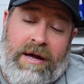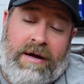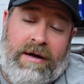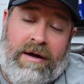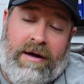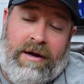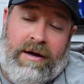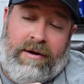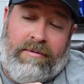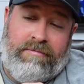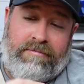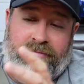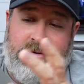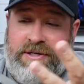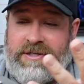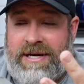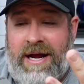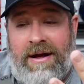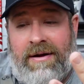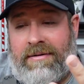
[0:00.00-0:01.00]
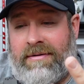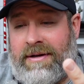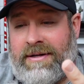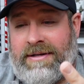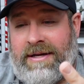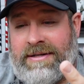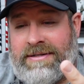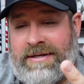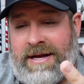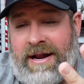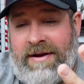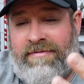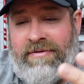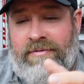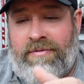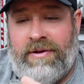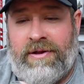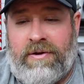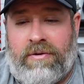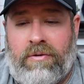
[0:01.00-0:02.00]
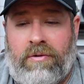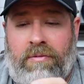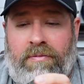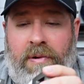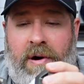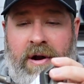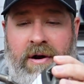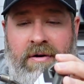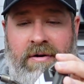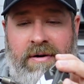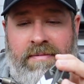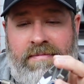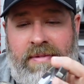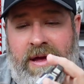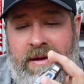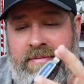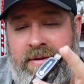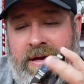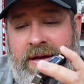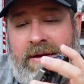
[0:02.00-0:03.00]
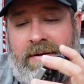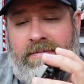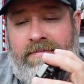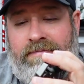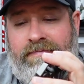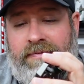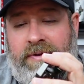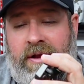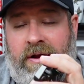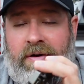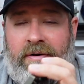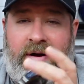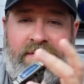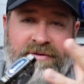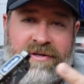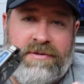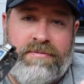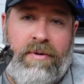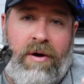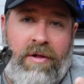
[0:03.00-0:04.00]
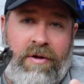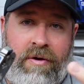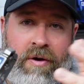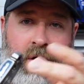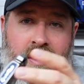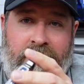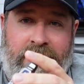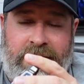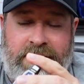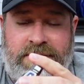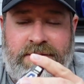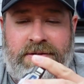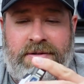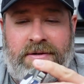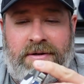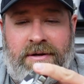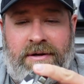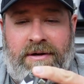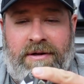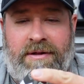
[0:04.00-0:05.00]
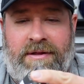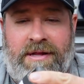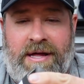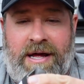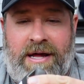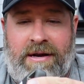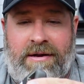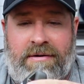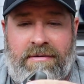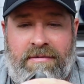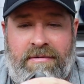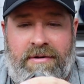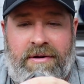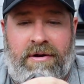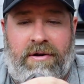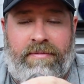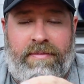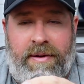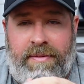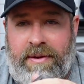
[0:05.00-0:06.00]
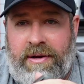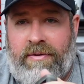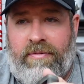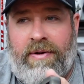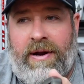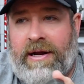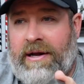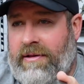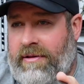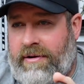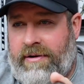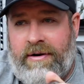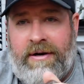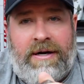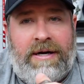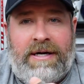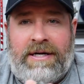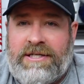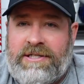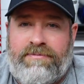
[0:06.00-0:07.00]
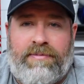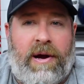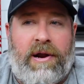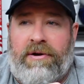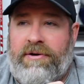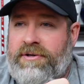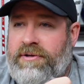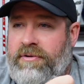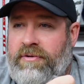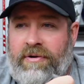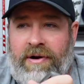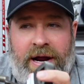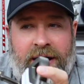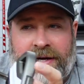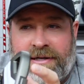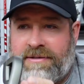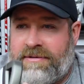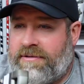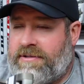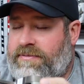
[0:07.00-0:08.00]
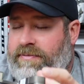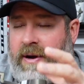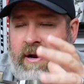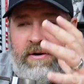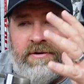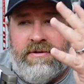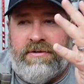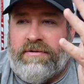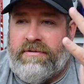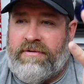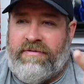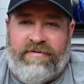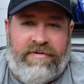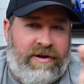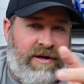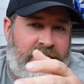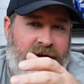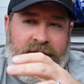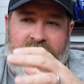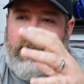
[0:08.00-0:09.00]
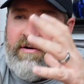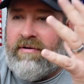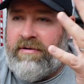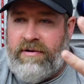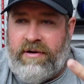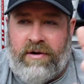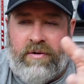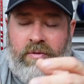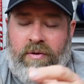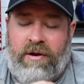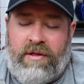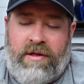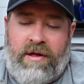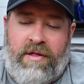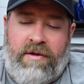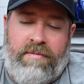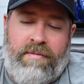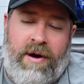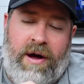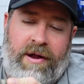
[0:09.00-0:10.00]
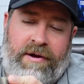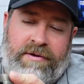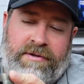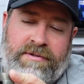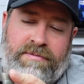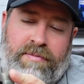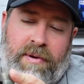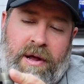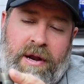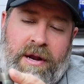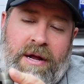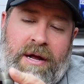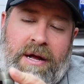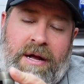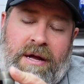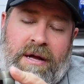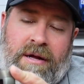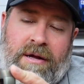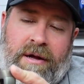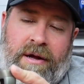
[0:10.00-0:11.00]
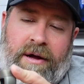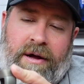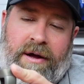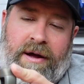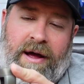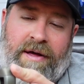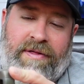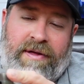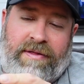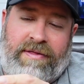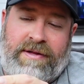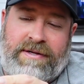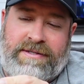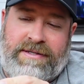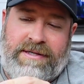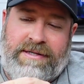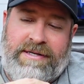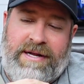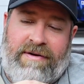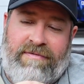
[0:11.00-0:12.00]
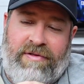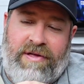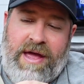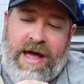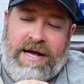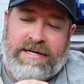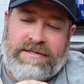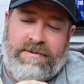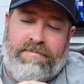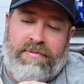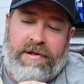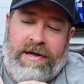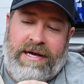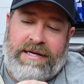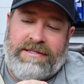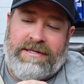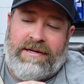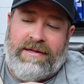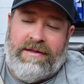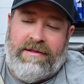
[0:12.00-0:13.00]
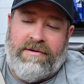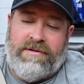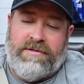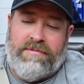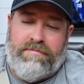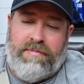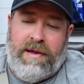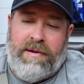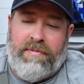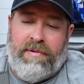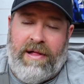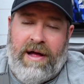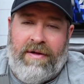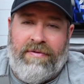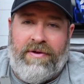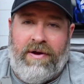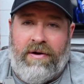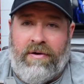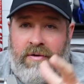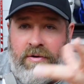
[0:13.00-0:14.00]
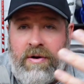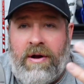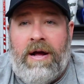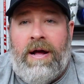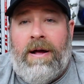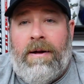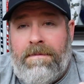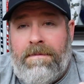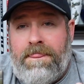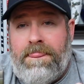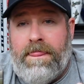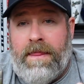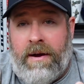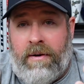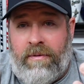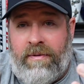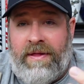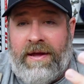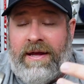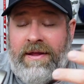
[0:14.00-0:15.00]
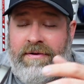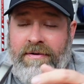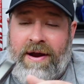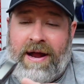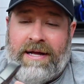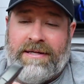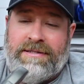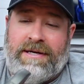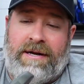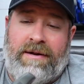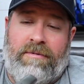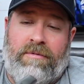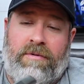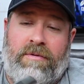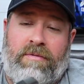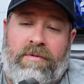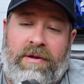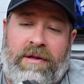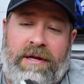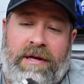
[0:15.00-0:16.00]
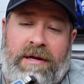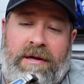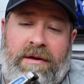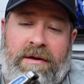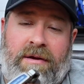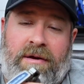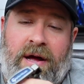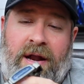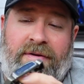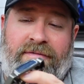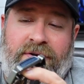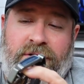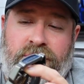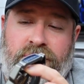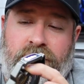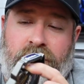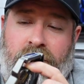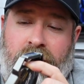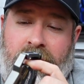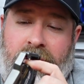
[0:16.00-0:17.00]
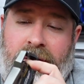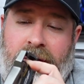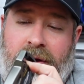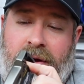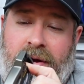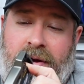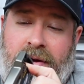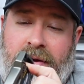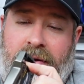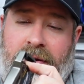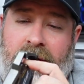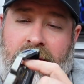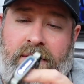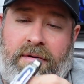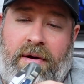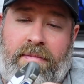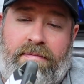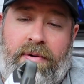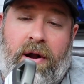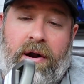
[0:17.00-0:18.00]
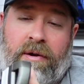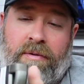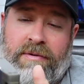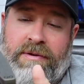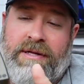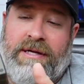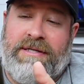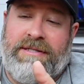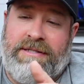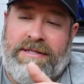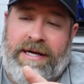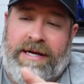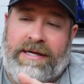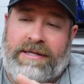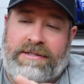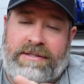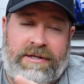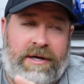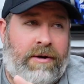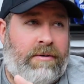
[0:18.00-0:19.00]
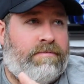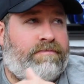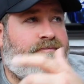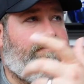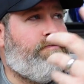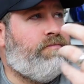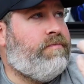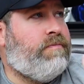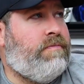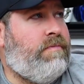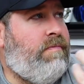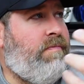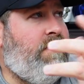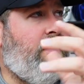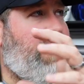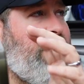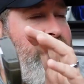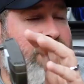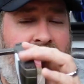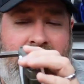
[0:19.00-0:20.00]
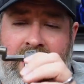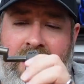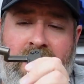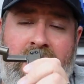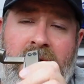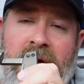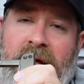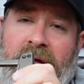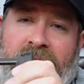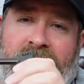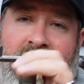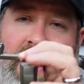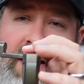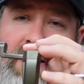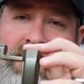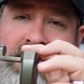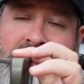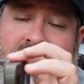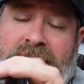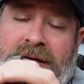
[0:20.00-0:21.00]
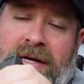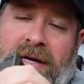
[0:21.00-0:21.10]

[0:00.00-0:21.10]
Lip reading: it's kind of a really cool putter. It maybe have a smaller audience than maybe a regular Spider Tour X or Spider Tour V or one of the other models, but I think this definitely has a place, and I think there's some people out there who when they get their hands on it will really kind of enjoy a putting with this thing. So yeah, that is the